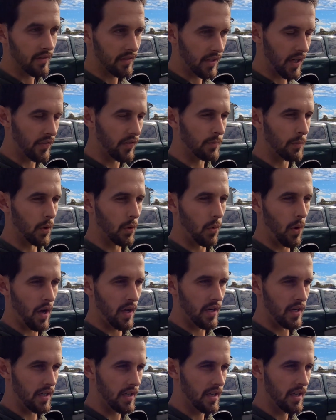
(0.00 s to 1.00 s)
cover more
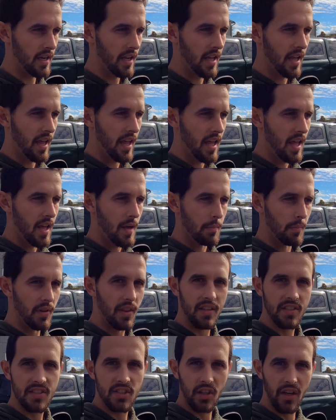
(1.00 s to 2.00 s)
water, but
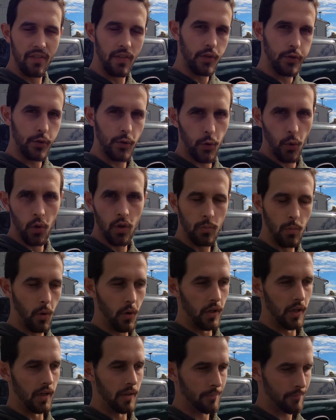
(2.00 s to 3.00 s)
then still have the trolling
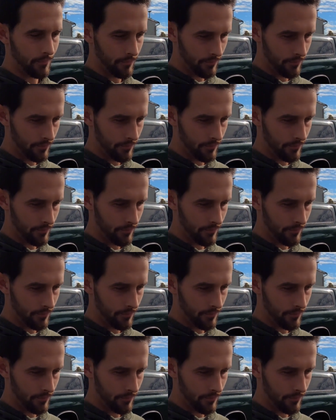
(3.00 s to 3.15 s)
motor